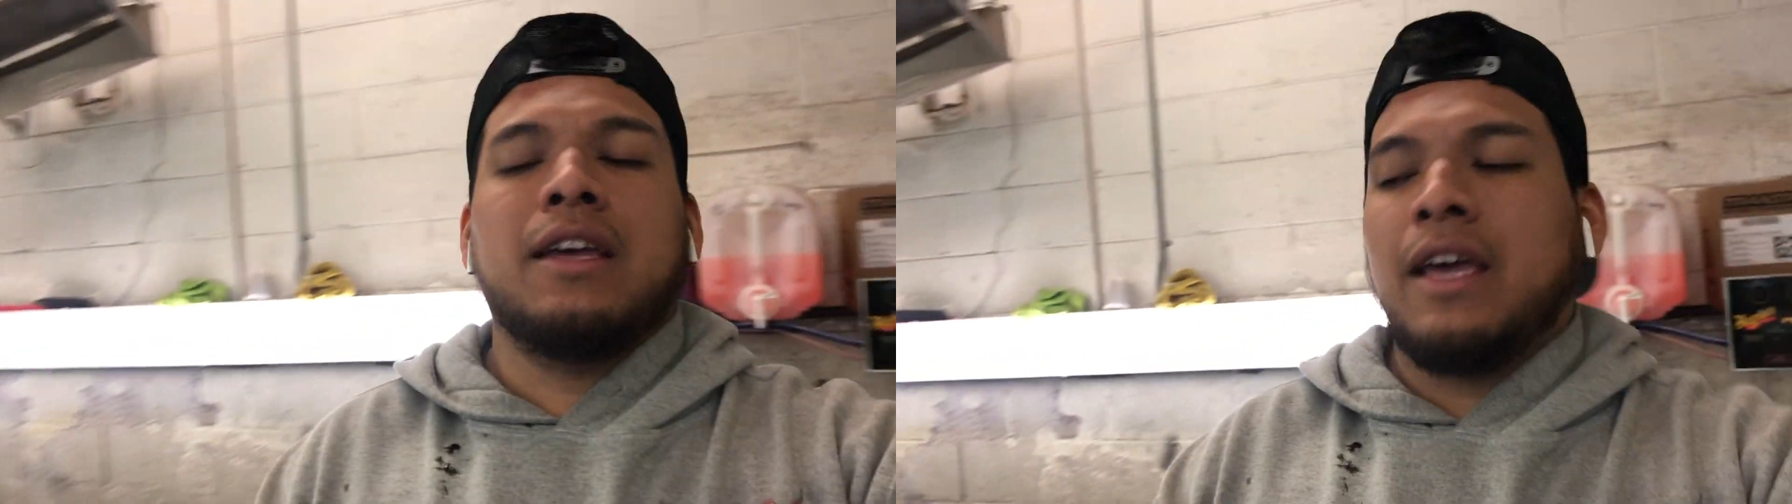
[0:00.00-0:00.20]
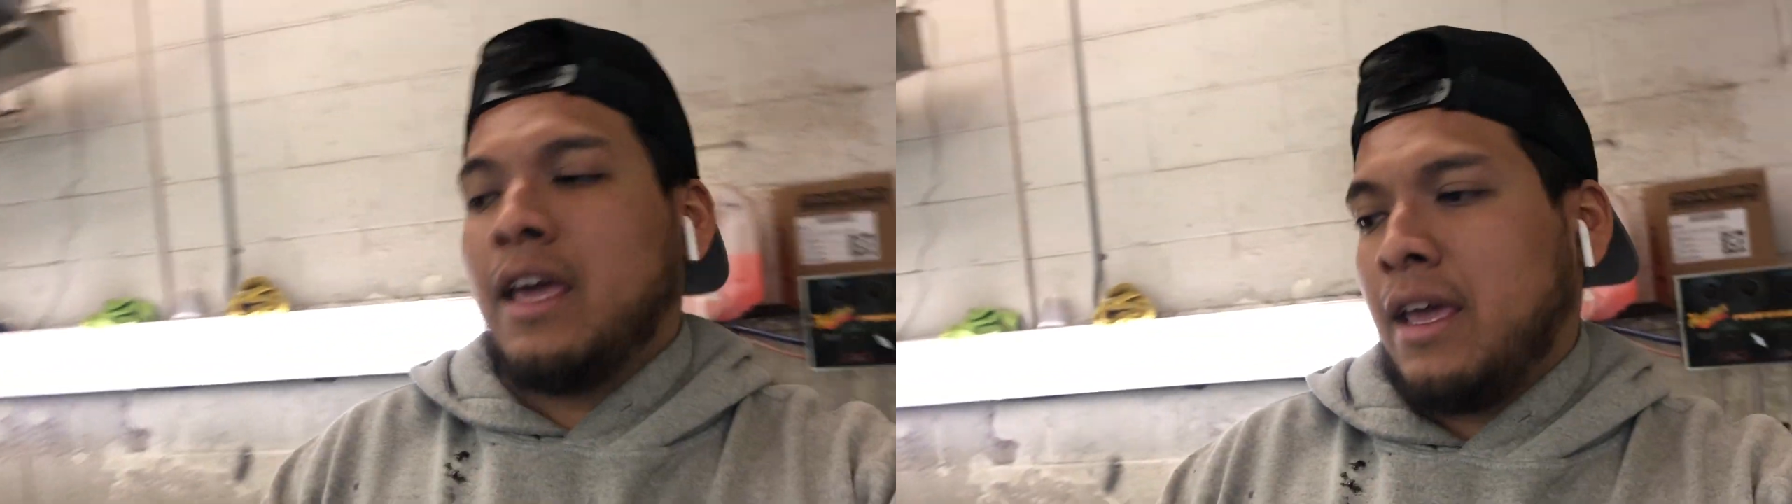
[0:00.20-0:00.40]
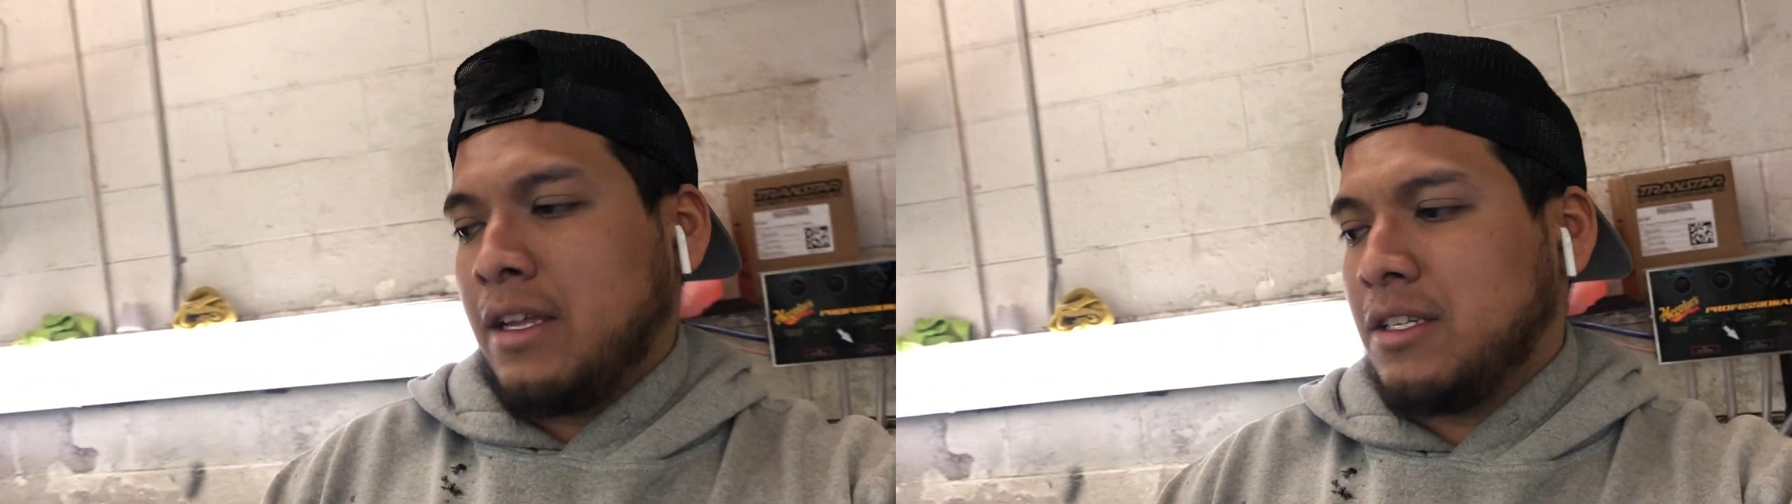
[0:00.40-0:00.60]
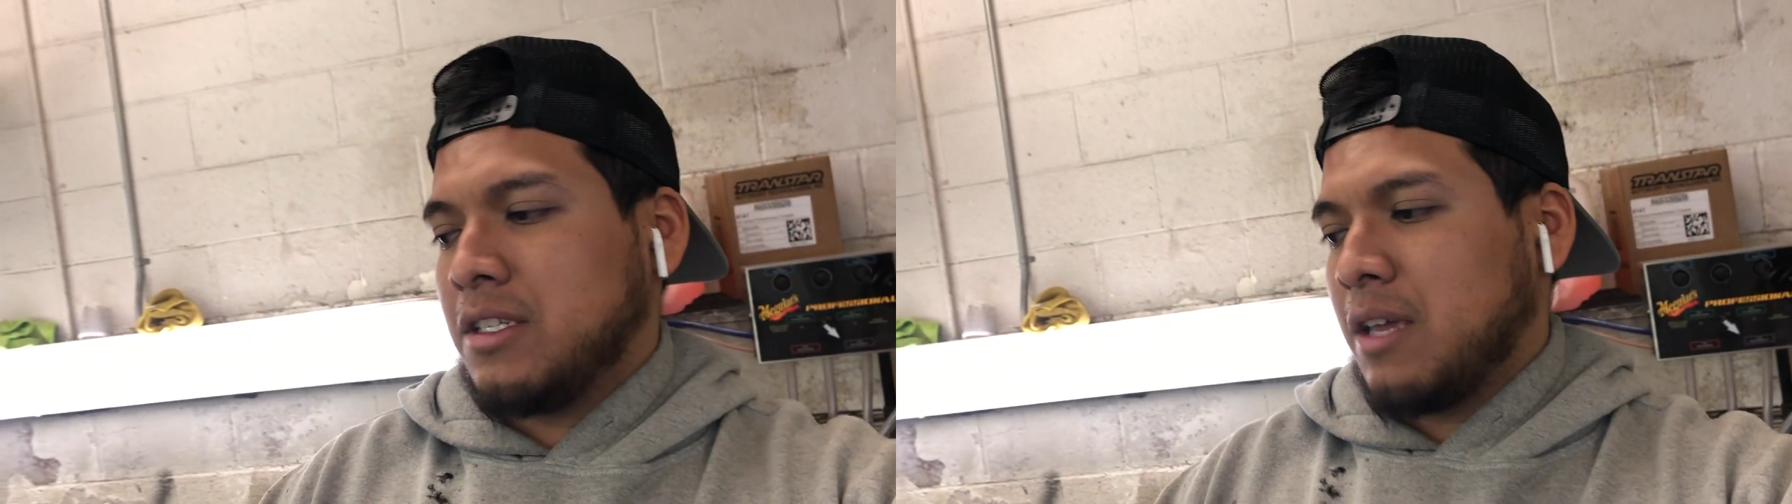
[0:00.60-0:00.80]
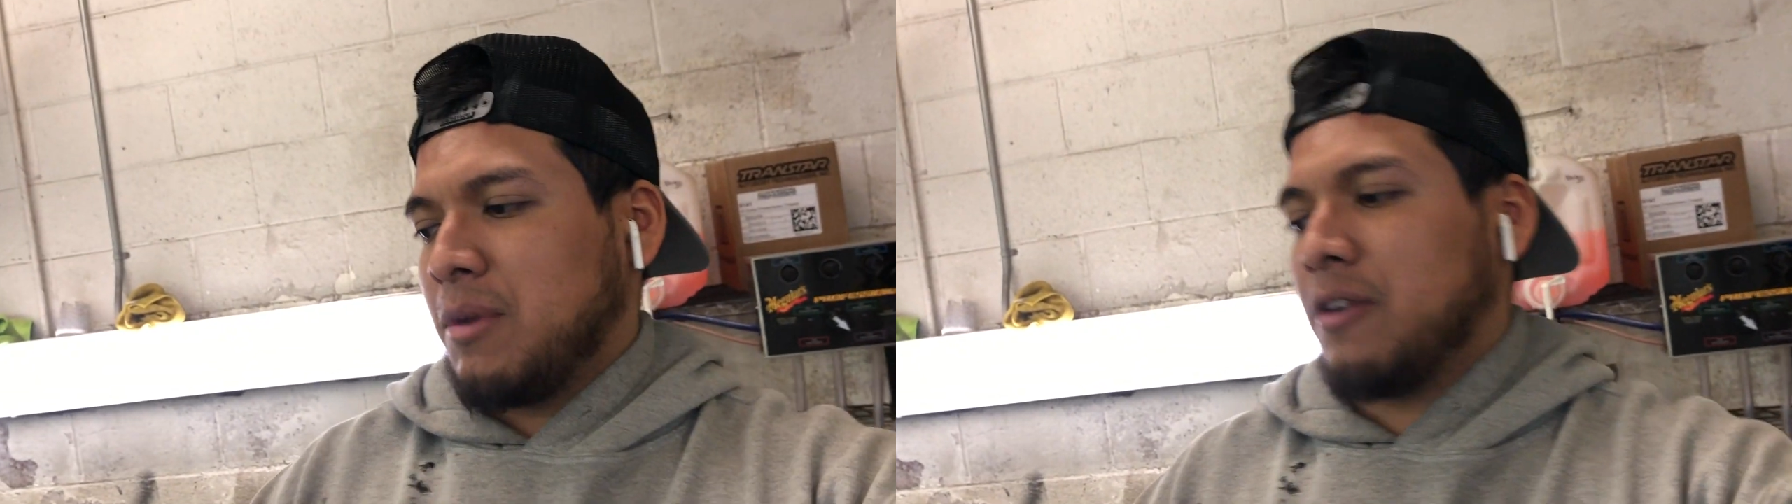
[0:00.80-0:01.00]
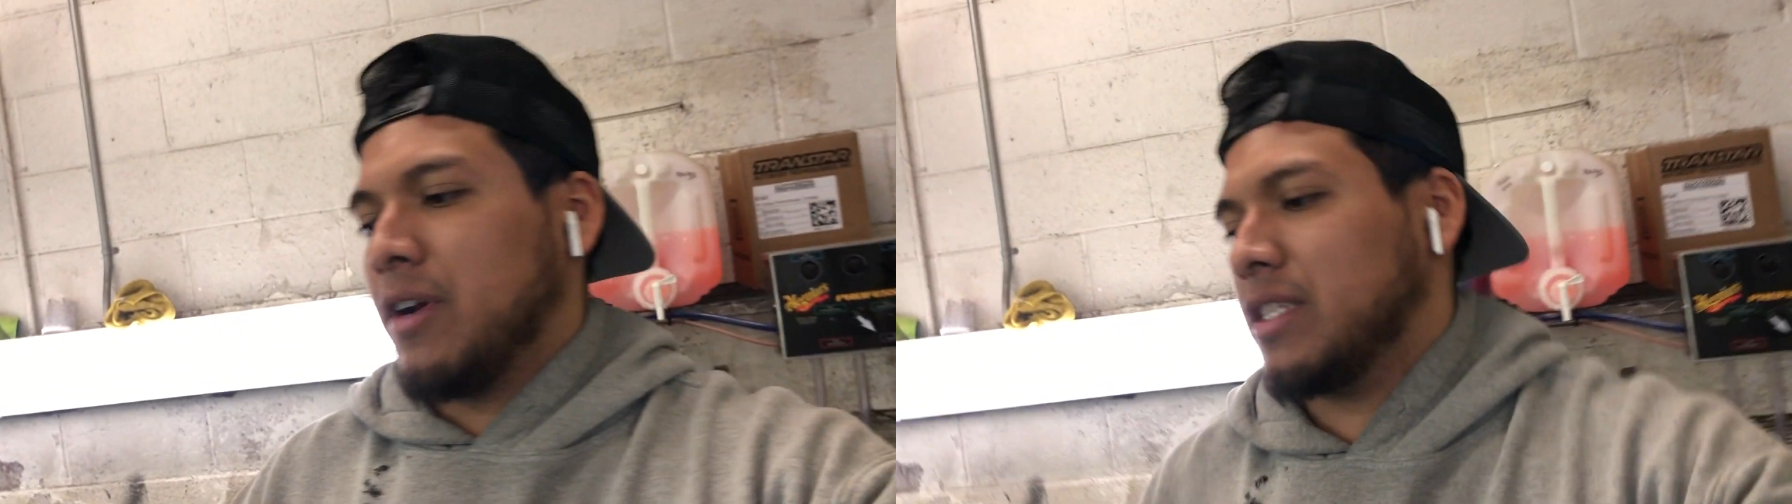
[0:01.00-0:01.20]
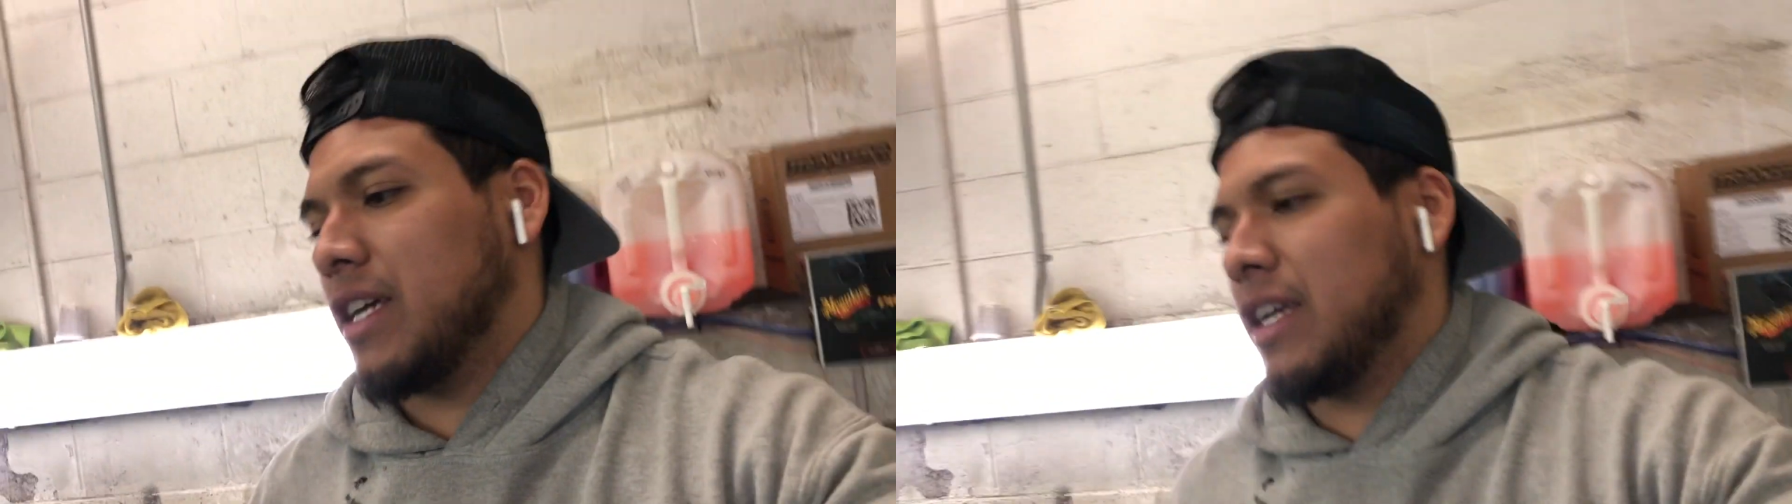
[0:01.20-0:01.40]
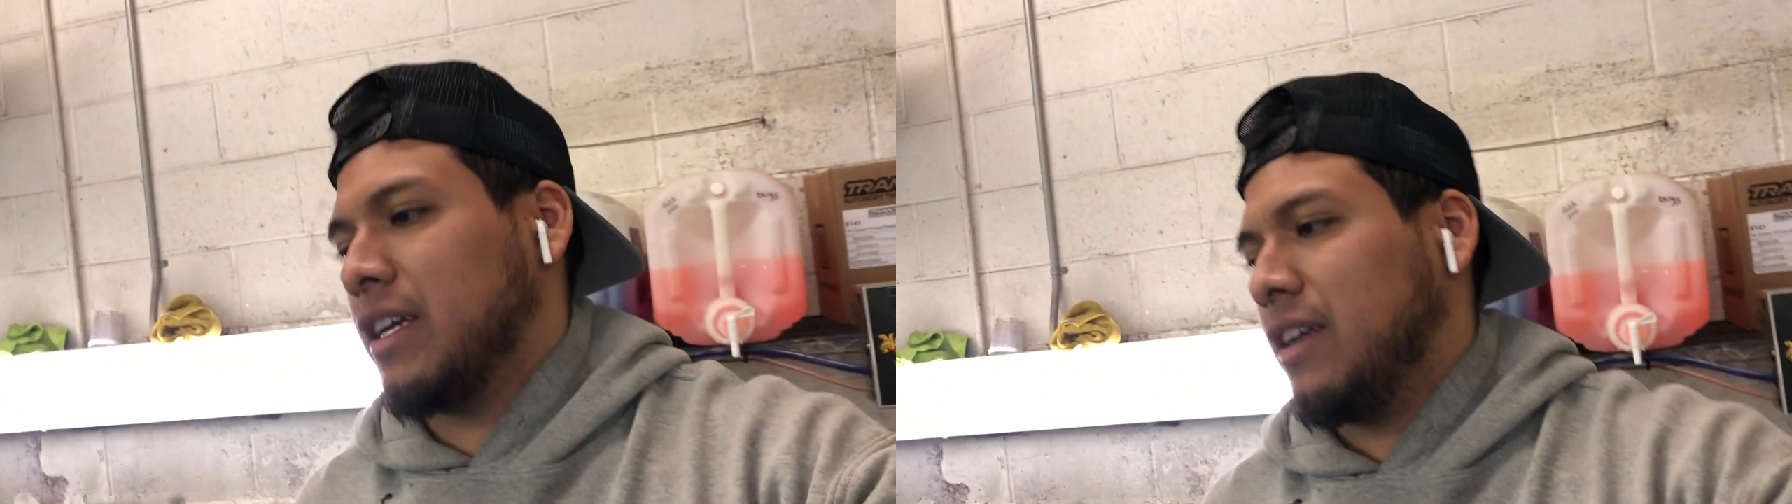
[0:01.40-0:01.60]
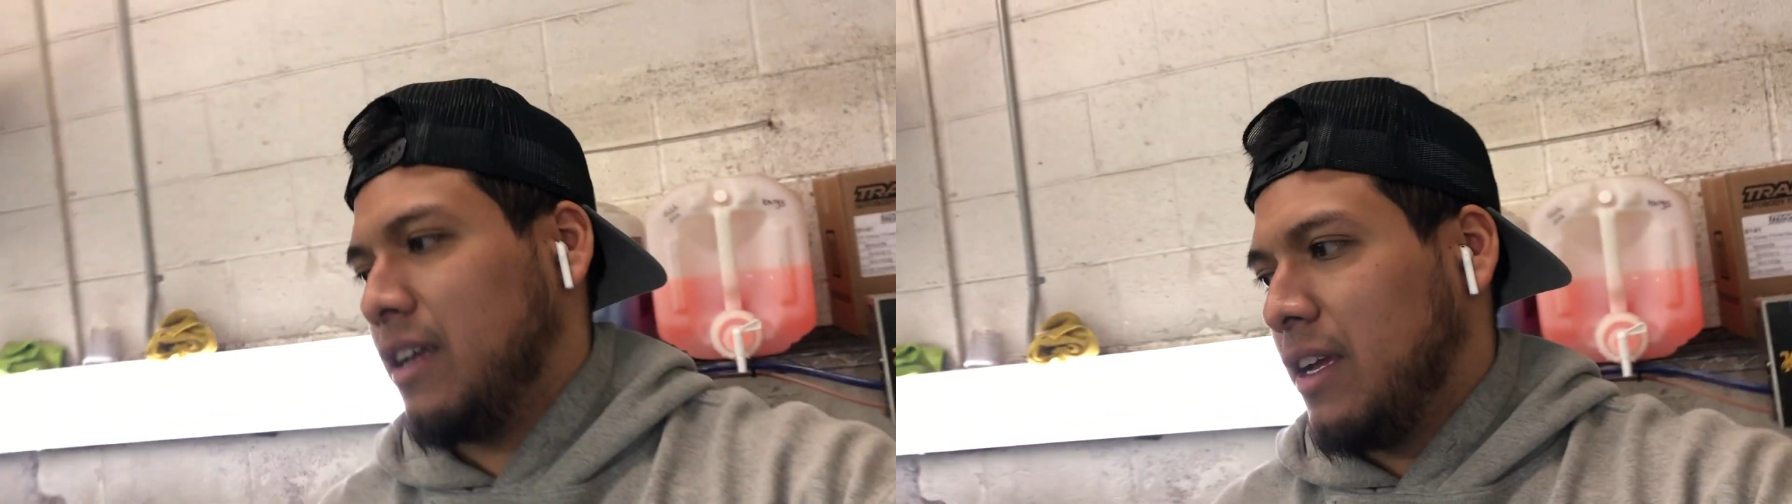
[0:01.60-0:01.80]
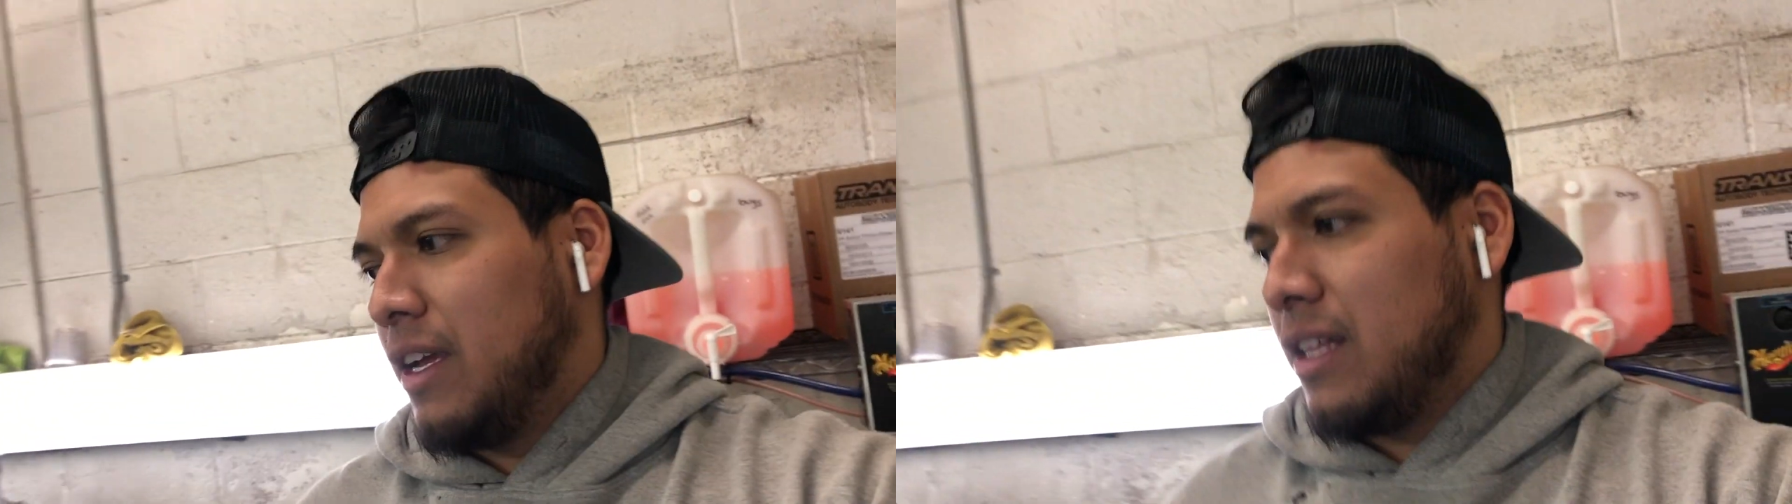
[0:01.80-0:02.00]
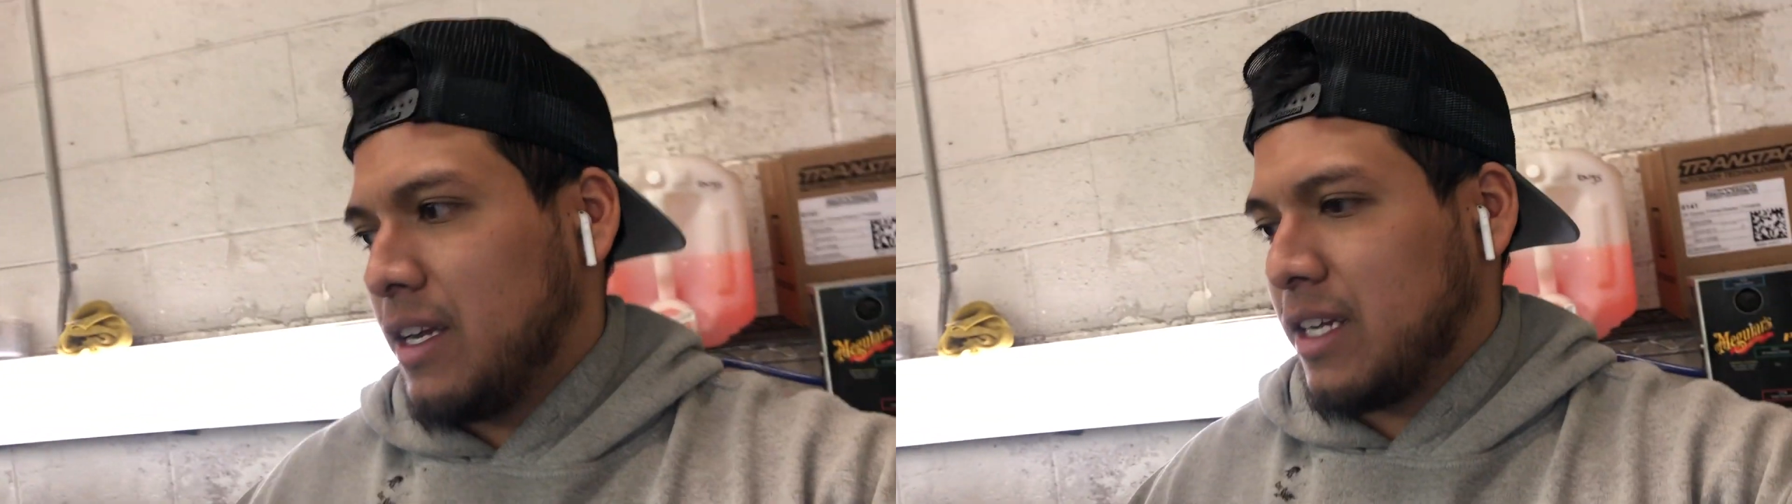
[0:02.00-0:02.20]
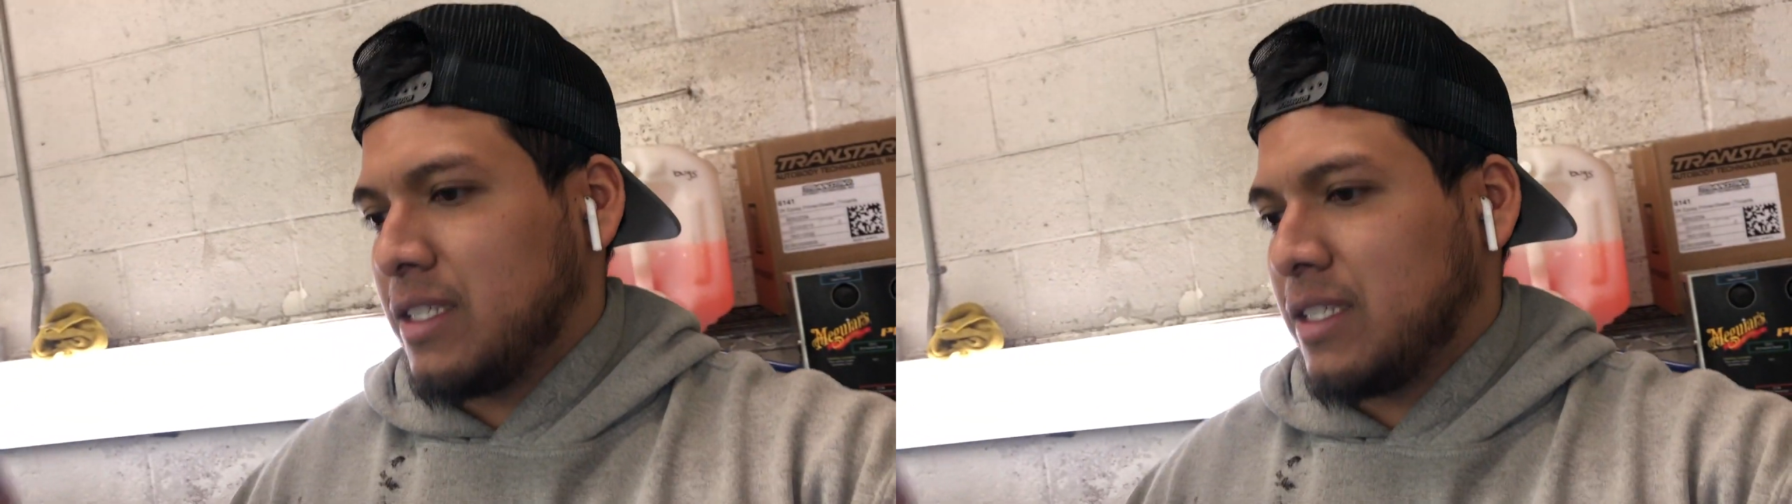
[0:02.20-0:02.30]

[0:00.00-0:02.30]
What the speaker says: And just give me a quick second. Like I